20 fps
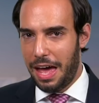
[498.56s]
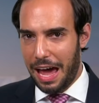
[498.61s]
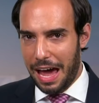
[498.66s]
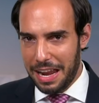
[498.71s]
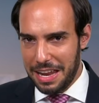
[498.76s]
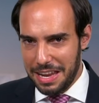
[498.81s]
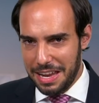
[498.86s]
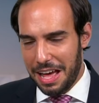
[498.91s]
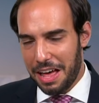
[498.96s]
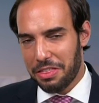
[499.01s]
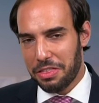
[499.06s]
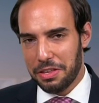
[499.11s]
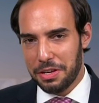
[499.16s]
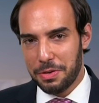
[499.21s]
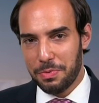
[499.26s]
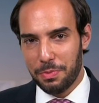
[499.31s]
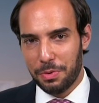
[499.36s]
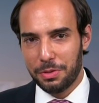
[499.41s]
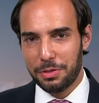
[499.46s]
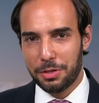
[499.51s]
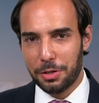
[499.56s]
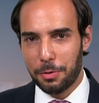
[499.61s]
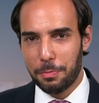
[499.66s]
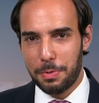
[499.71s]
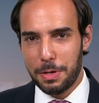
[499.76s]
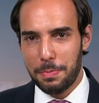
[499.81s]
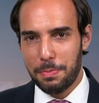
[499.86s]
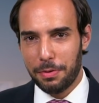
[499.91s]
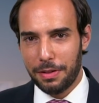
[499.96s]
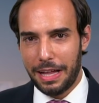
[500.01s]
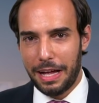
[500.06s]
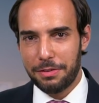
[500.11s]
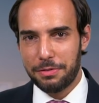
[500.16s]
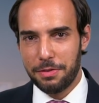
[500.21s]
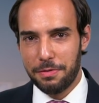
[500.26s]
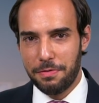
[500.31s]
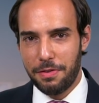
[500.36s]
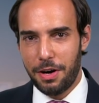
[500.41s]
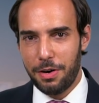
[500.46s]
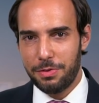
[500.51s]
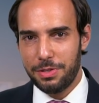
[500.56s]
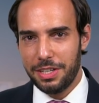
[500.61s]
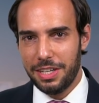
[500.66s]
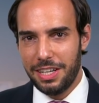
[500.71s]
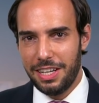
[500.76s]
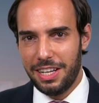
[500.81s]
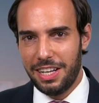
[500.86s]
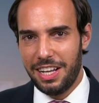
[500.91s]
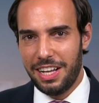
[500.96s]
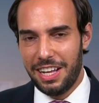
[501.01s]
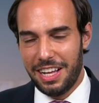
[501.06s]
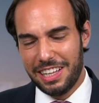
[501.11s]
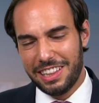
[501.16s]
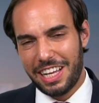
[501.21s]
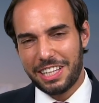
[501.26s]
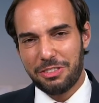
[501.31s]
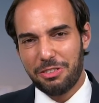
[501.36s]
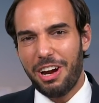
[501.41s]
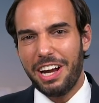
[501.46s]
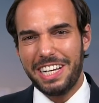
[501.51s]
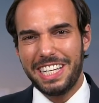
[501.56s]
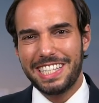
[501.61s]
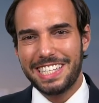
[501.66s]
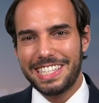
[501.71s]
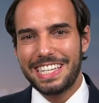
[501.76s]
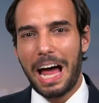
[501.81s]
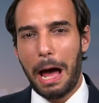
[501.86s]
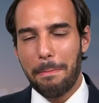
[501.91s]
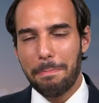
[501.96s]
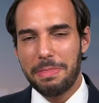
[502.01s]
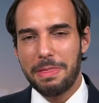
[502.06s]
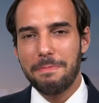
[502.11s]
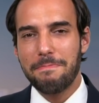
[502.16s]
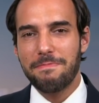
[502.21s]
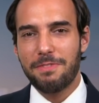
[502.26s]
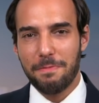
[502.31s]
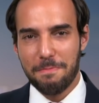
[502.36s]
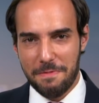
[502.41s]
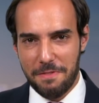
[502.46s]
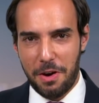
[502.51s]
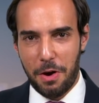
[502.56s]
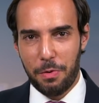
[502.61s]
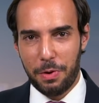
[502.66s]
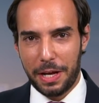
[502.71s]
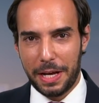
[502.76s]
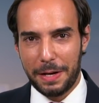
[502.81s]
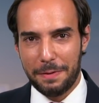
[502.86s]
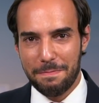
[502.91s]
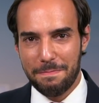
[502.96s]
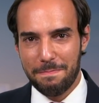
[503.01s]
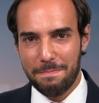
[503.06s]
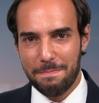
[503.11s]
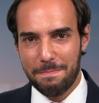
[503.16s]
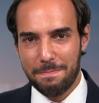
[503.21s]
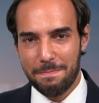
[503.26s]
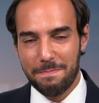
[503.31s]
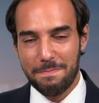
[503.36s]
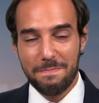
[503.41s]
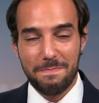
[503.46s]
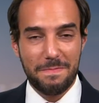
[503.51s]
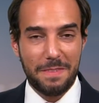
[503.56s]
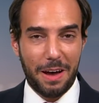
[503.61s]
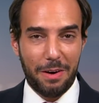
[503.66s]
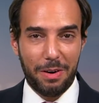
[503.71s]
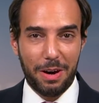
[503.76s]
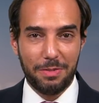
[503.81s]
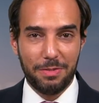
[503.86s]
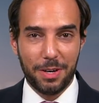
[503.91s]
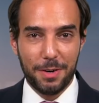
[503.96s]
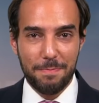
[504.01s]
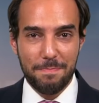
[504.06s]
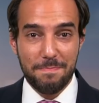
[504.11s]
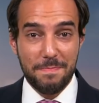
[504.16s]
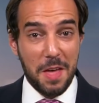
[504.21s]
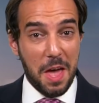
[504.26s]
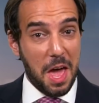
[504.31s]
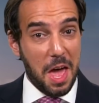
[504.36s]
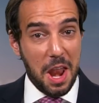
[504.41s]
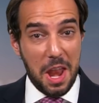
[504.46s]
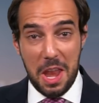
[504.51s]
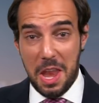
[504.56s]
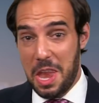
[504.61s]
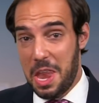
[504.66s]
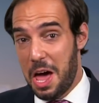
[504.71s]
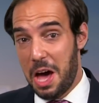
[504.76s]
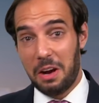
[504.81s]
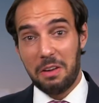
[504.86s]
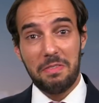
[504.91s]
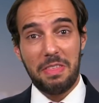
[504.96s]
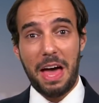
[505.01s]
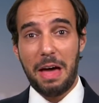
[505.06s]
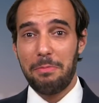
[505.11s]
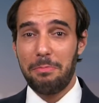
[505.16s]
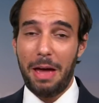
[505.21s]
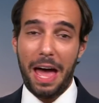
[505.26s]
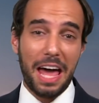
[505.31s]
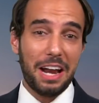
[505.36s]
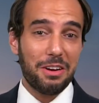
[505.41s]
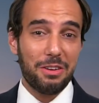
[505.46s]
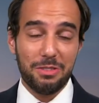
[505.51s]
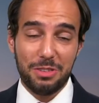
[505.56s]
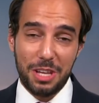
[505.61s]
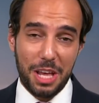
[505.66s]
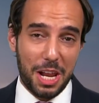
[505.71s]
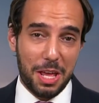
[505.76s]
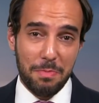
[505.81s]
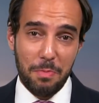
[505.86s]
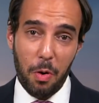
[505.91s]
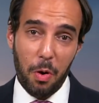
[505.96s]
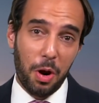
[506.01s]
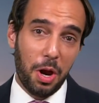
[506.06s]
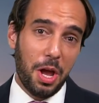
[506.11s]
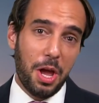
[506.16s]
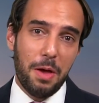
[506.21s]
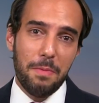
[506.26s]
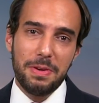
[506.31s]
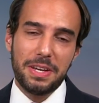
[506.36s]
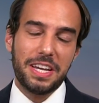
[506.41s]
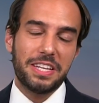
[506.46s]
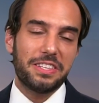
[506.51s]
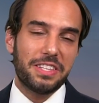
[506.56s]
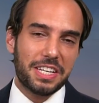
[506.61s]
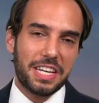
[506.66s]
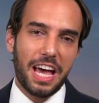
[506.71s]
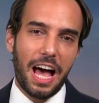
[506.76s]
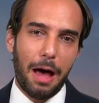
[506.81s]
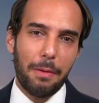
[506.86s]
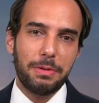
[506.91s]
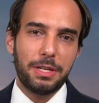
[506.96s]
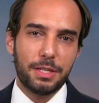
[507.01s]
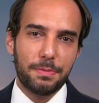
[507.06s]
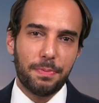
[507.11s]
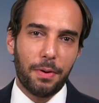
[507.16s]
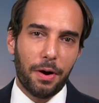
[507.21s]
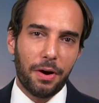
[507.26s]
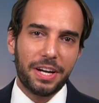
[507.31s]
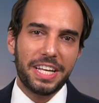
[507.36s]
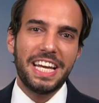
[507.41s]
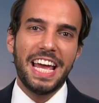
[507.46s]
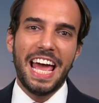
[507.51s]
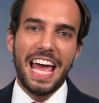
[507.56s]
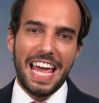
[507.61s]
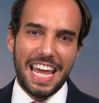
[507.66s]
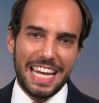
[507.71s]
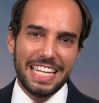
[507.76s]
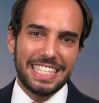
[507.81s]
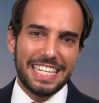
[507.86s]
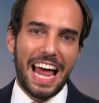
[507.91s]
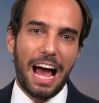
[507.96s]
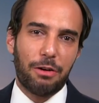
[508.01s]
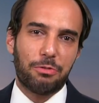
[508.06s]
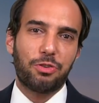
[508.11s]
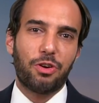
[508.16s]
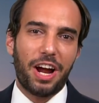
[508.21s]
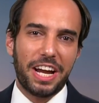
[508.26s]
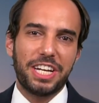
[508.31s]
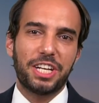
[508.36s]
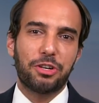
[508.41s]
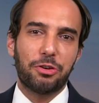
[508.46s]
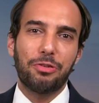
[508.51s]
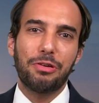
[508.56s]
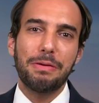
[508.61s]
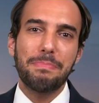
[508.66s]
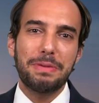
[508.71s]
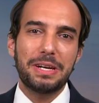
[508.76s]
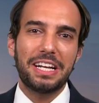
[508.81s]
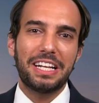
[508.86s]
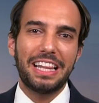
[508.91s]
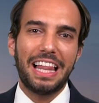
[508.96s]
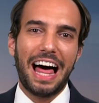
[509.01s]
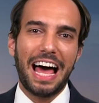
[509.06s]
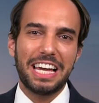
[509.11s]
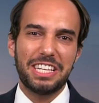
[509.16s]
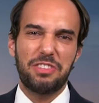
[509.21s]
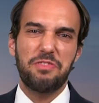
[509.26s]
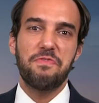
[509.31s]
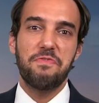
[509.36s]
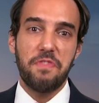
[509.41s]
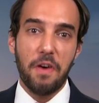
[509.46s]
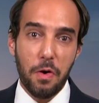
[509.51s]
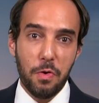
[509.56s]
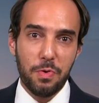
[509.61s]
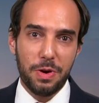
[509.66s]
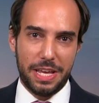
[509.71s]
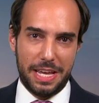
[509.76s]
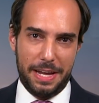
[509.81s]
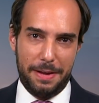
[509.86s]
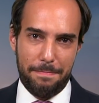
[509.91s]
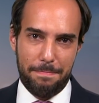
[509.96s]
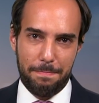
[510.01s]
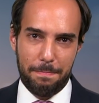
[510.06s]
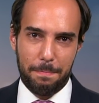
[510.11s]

And nothing will turn people out to vote like trying to stop them from voting. However, none of that matters anymore because the Communist Party is now trying to criminalize voting.